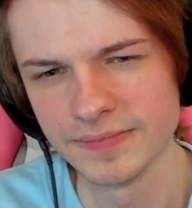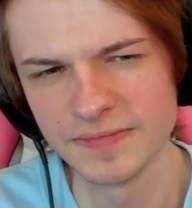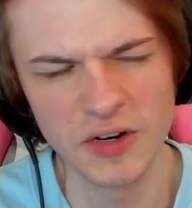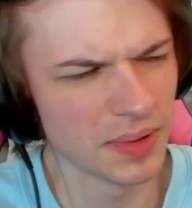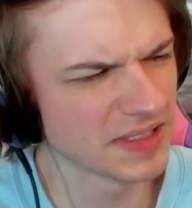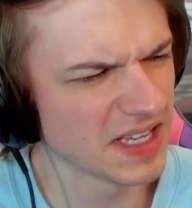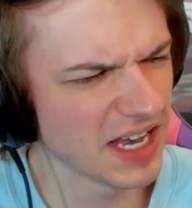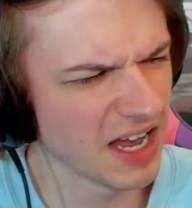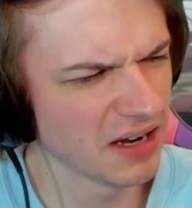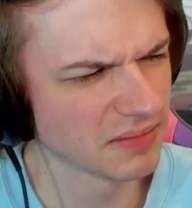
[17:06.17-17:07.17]
Favorite place to
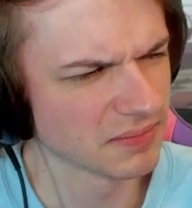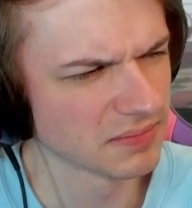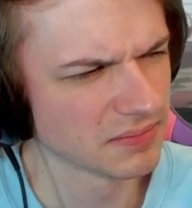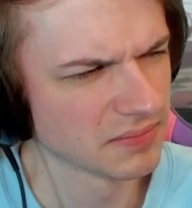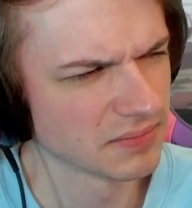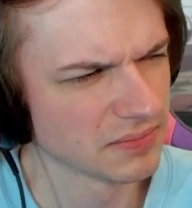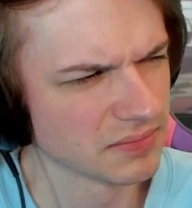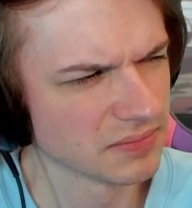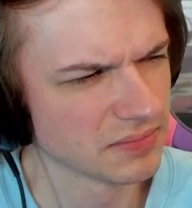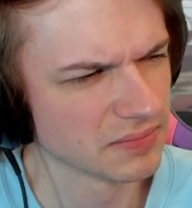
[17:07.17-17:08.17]
hang out?
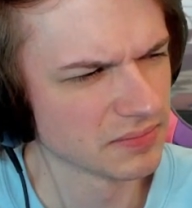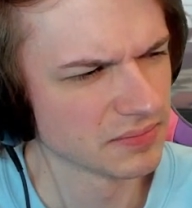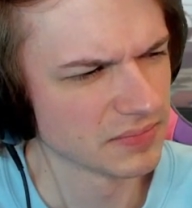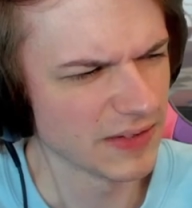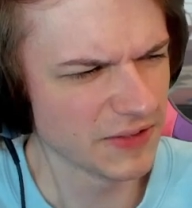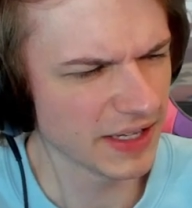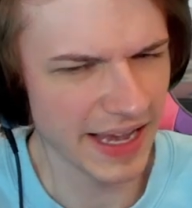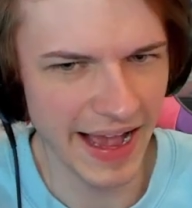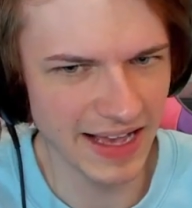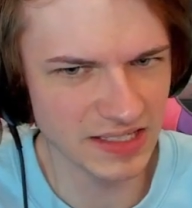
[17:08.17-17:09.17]
I feel like
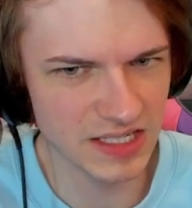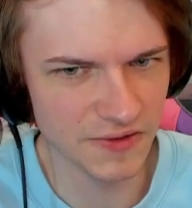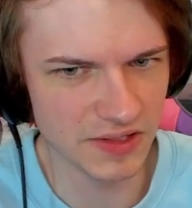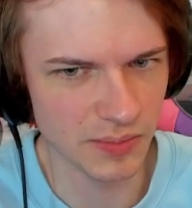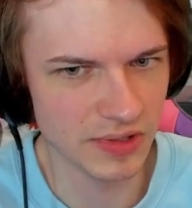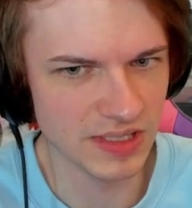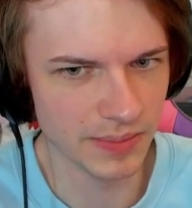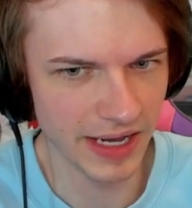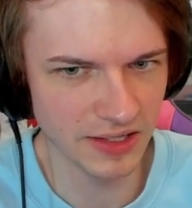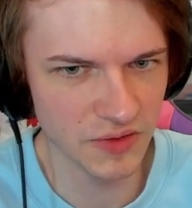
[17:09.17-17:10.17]
I asked this for some reason,
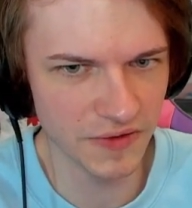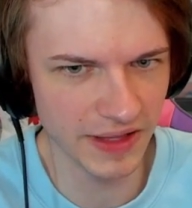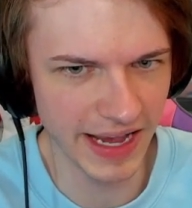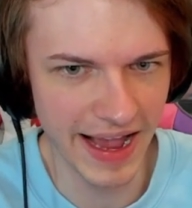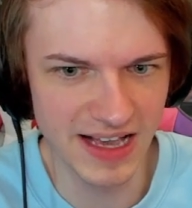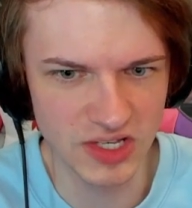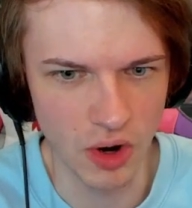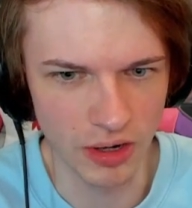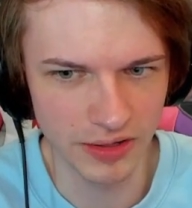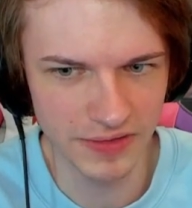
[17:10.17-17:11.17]
but I also feel like I asked
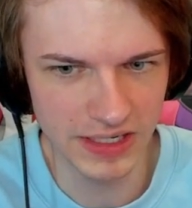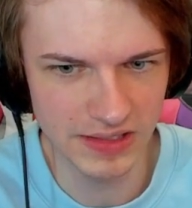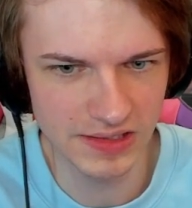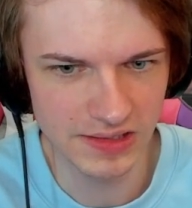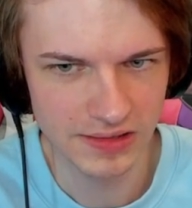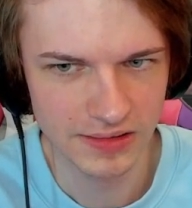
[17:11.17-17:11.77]
all of these.